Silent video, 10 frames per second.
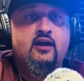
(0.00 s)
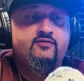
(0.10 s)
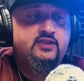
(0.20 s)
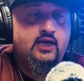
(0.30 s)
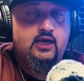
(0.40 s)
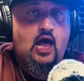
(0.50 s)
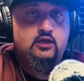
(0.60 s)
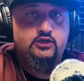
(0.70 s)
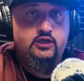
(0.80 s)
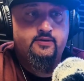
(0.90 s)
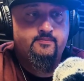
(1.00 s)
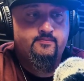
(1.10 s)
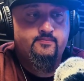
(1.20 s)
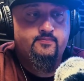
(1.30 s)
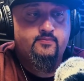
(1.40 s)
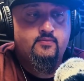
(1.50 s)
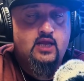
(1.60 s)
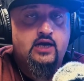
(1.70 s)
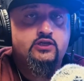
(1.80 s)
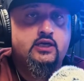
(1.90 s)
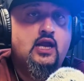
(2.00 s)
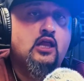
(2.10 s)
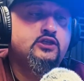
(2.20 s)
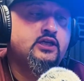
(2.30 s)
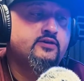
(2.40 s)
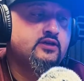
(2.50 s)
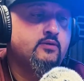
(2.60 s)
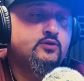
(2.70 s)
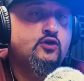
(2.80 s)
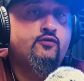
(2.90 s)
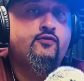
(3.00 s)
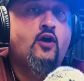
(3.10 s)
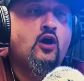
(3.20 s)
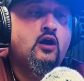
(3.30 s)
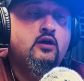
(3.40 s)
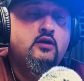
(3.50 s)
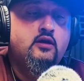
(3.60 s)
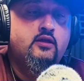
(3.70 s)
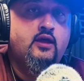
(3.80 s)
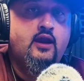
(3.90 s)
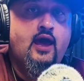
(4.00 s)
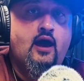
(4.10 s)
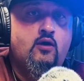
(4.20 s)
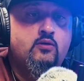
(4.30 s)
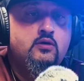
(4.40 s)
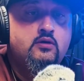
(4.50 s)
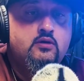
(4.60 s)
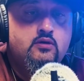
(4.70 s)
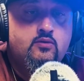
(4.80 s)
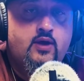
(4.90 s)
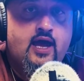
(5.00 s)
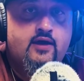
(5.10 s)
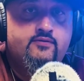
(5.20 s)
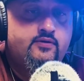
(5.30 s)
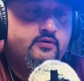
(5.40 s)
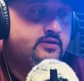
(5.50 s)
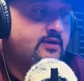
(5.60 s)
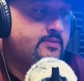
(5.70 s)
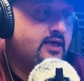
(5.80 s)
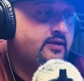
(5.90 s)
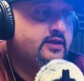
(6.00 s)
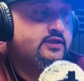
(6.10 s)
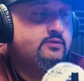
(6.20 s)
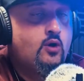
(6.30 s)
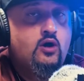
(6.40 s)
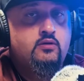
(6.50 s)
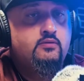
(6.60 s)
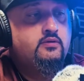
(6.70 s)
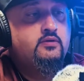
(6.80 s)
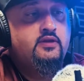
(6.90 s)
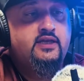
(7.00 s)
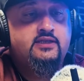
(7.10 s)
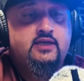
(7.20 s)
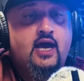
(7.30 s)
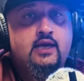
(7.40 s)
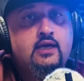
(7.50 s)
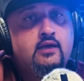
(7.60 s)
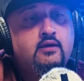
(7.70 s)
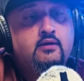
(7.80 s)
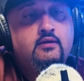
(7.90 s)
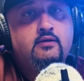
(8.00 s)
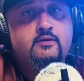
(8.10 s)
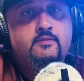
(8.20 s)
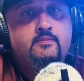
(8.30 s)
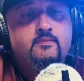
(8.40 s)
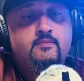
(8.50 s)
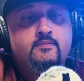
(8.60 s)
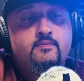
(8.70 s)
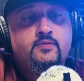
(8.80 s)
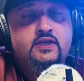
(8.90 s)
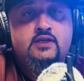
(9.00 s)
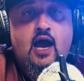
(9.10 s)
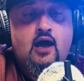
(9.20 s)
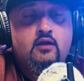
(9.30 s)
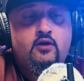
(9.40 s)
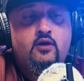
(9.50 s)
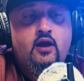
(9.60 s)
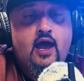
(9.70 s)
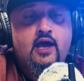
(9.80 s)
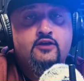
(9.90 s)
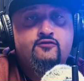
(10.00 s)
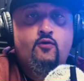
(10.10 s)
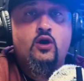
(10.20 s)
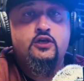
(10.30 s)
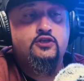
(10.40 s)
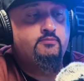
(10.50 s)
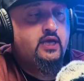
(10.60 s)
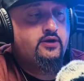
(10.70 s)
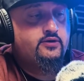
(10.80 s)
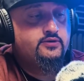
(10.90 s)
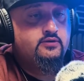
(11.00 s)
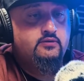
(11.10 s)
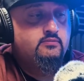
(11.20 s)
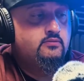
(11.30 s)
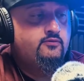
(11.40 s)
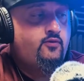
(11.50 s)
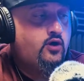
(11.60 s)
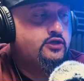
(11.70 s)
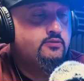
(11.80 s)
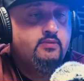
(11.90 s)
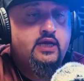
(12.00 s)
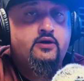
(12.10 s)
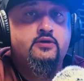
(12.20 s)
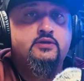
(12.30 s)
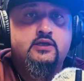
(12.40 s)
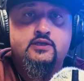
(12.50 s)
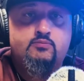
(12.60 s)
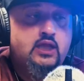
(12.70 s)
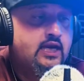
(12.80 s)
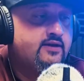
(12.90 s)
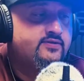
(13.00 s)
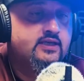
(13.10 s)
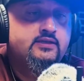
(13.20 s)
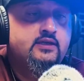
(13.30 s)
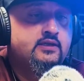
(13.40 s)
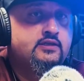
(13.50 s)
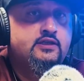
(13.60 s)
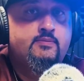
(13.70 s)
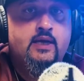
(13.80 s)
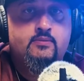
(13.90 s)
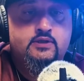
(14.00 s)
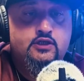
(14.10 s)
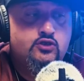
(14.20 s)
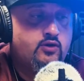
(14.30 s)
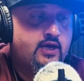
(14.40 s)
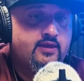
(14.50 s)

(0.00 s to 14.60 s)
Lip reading: of technology. Our technology has come so far that now we have something this small, this tiny. This collar has 400 meters. 400 meters is plenty of distance to be able to train